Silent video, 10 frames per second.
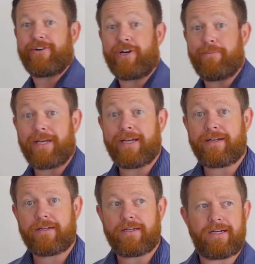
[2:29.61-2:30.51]
very
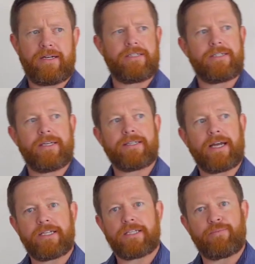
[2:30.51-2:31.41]
big. It's
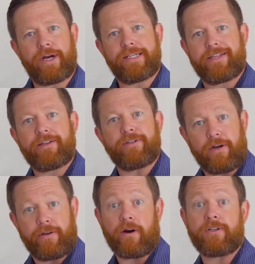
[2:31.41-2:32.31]
kind of surprising.
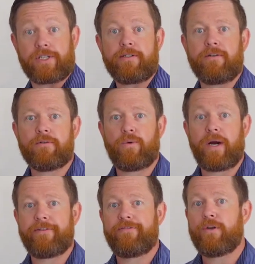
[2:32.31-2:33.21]
There are still
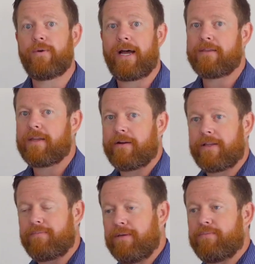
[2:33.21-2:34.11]
quite a few out there
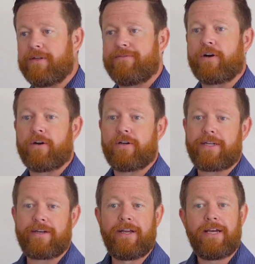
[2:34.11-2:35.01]
that people have earned
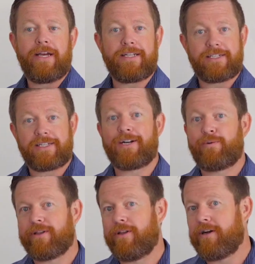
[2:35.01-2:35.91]
and stuck
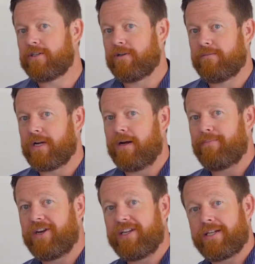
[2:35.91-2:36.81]
with long-term
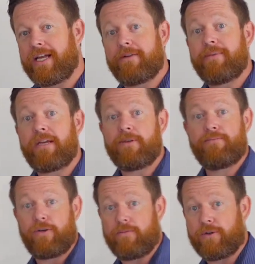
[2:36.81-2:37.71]
companies. A lot of baby
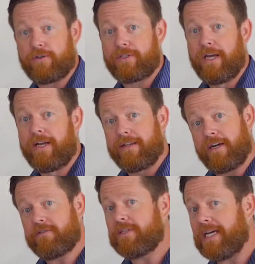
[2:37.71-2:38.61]
boomers that
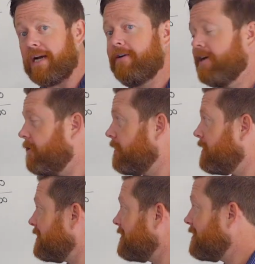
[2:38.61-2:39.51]
are retiring
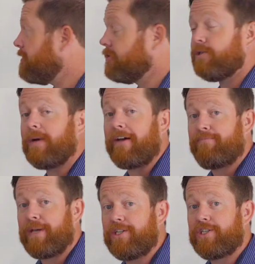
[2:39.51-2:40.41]
currently still do
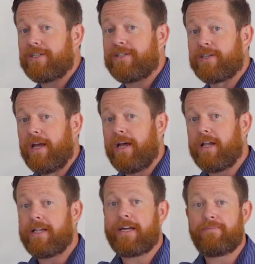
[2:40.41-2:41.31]
have pensions.
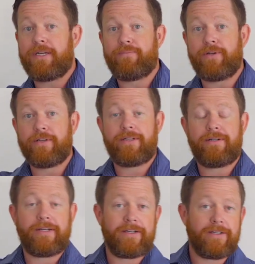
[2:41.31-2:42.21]
A lot of people in
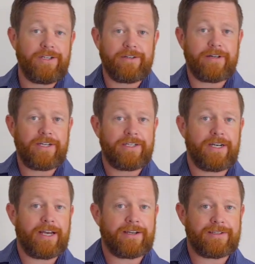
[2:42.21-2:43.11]
Generation
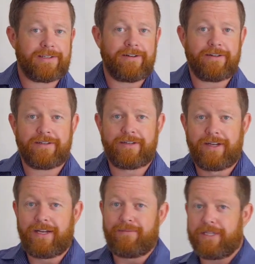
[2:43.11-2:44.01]
X and all the
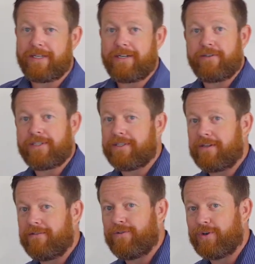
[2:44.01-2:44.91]
millennials and
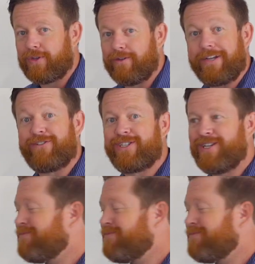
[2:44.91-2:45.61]
so forth, they'll never see